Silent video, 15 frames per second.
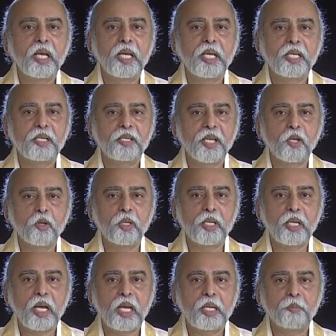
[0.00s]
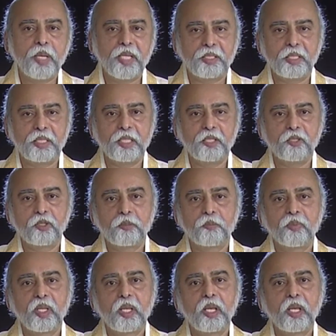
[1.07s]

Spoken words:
in regular unpleasantness